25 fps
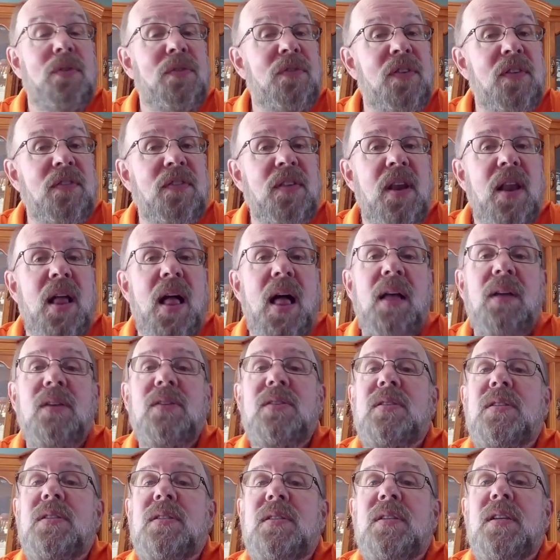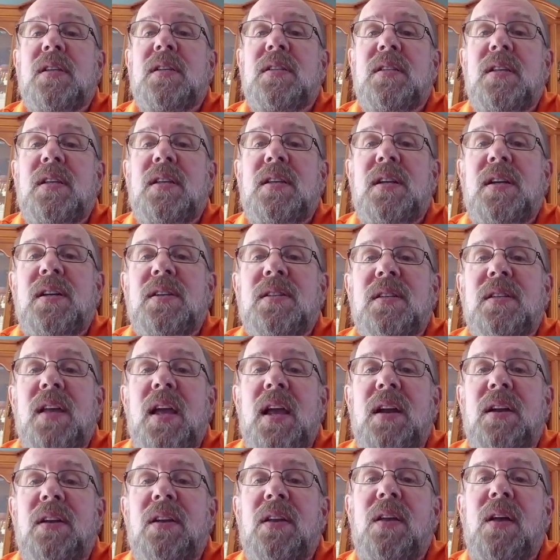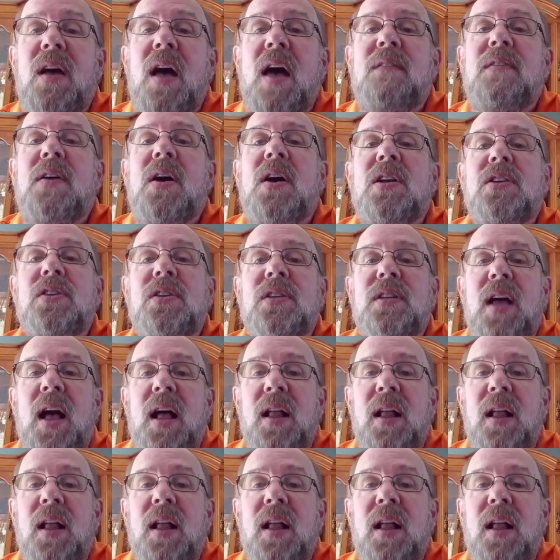Or $50 and 16 years later, you'll have $100.